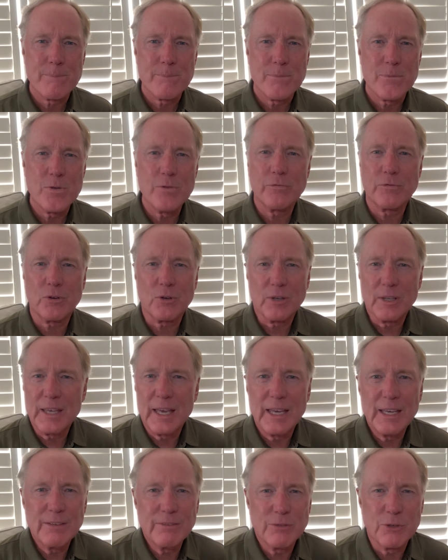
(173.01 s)
You
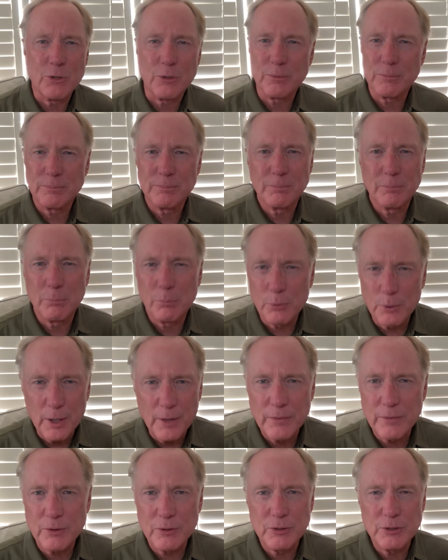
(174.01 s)
forgave your
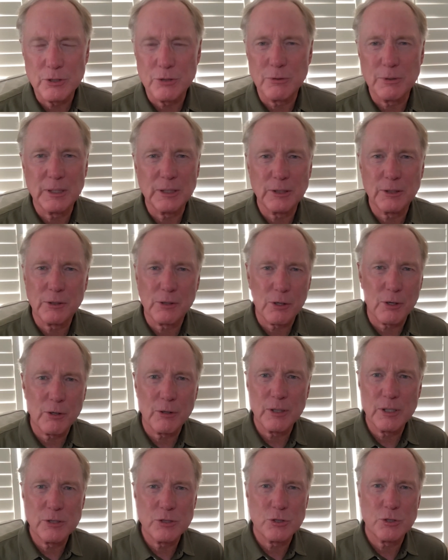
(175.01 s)
brother, you
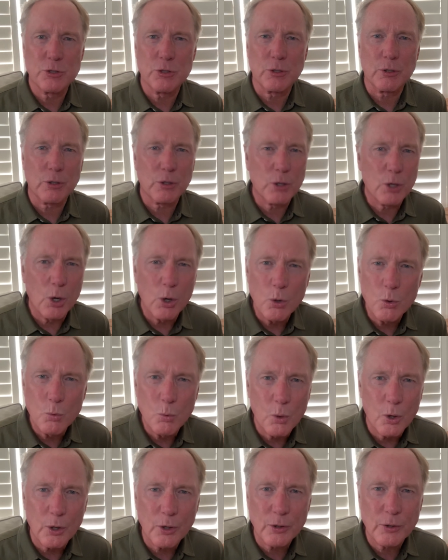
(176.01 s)
encouraged your
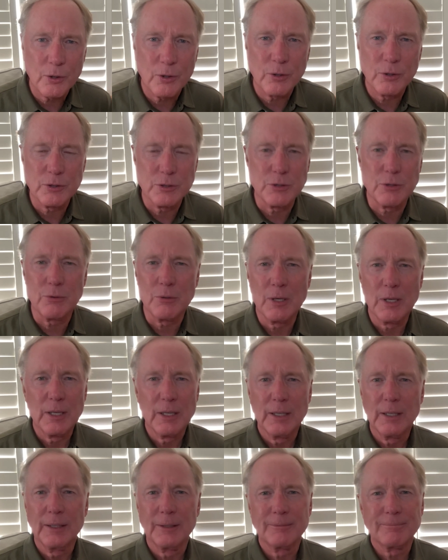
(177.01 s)
coworker, you
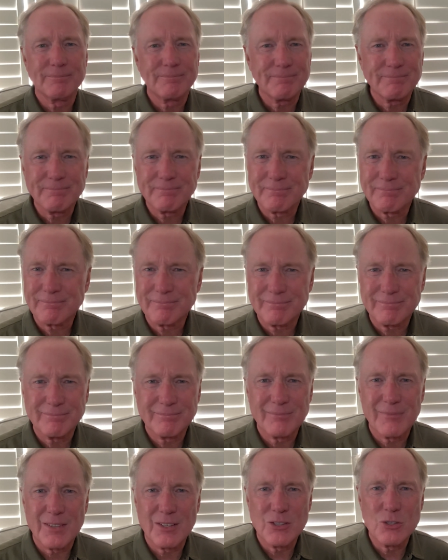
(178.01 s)

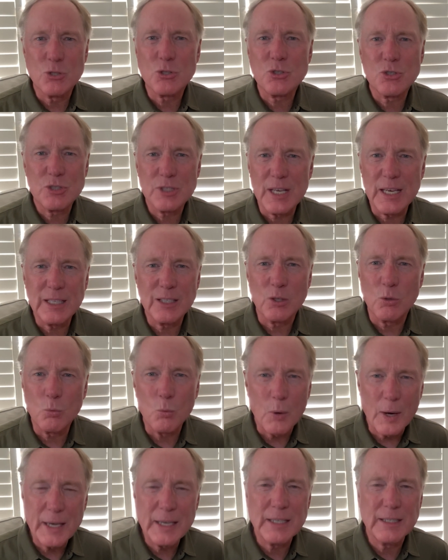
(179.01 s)
you stayed
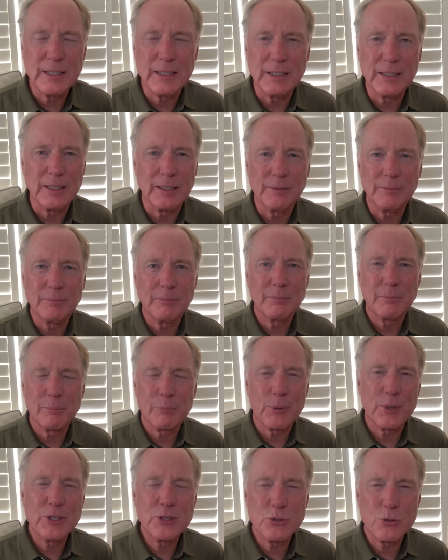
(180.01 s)
awake in a
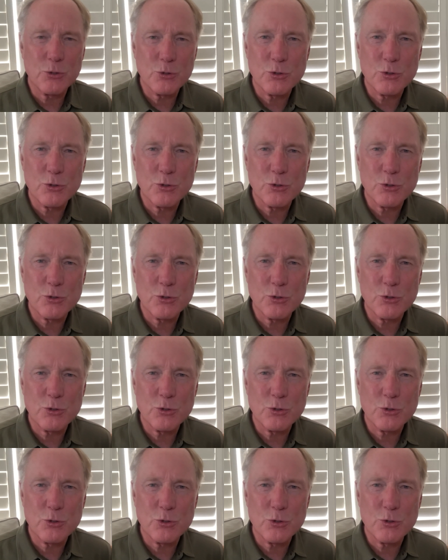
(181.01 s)
preacher's